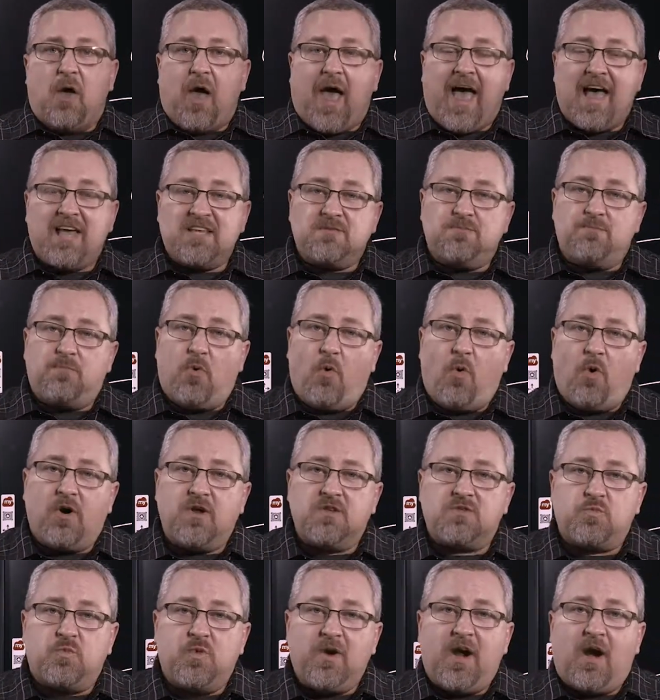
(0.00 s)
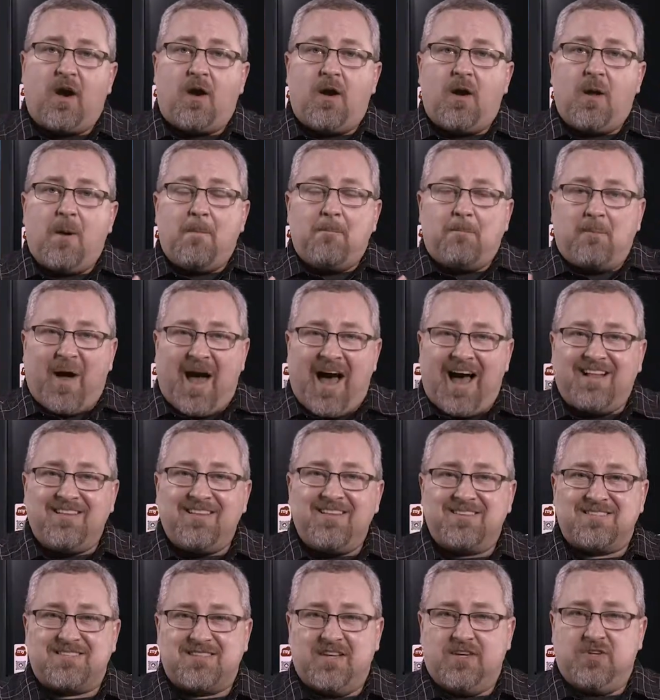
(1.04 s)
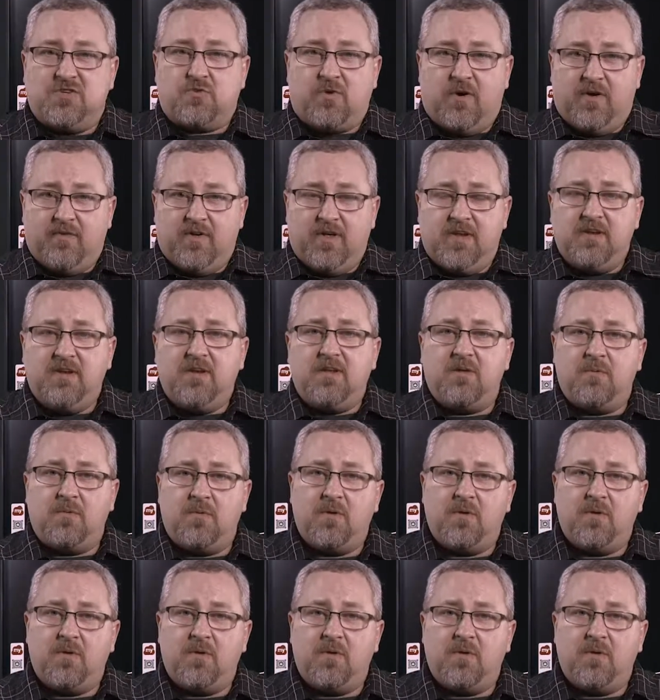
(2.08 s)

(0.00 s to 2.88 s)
as boards, we are policy driven